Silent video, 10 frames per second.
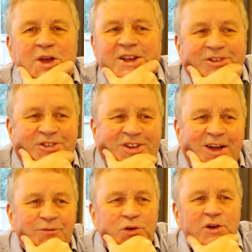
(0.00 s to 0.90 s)
we
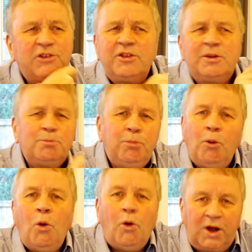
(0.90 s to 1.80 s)
discover is that
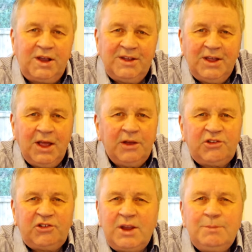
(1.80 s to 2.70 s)
pork
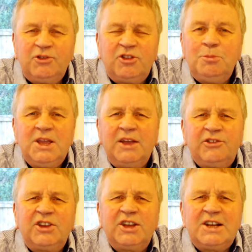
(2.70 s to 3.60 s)
seems to be a
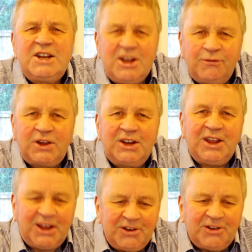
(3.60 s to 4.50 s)

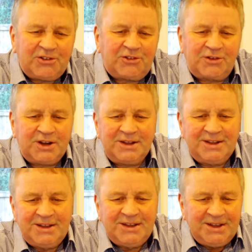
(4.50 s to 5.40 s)
significant industry
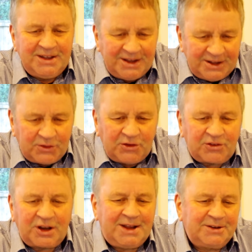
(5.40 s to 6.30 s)
in
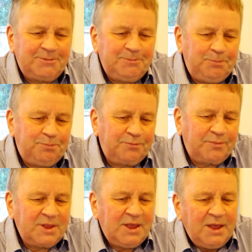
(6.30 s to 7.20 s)
this land.
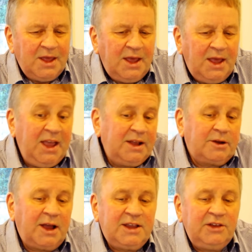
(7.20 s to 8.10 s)
And
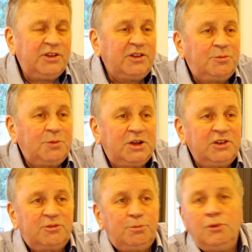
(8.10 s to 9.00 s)
I guess it's
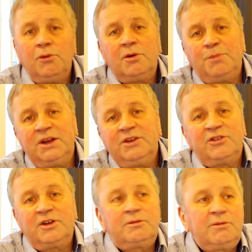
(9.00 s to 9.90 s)
because pigs
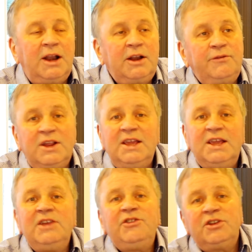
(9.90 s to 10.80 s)
are relatively
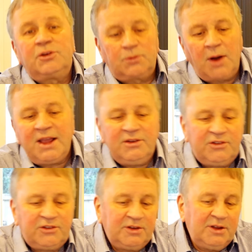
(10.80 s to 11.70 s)
easy to
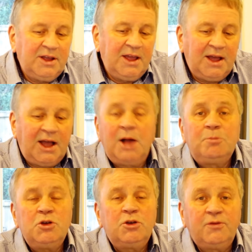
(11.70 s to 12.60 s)
raise.
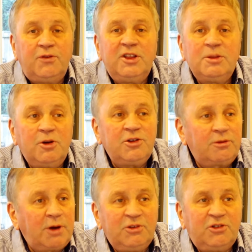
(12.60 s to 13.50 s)
You can feed them on
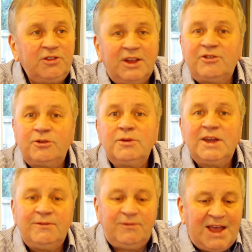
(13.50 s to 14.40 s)
your rubbish and they still
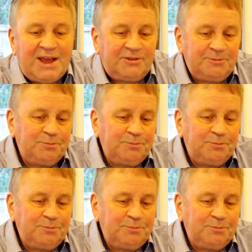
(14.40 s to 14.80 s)
get fat.